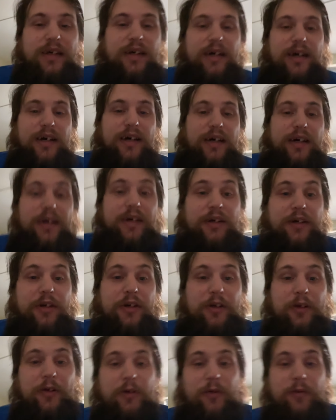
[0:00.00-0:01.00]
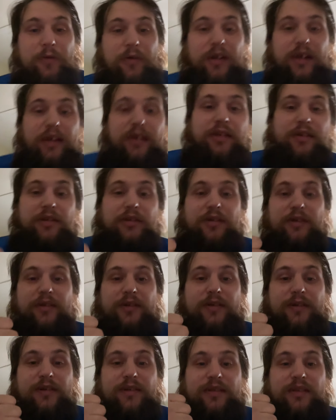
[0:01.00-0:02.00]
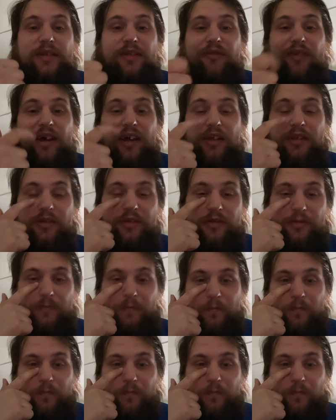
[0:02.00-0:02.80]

Uh, great device.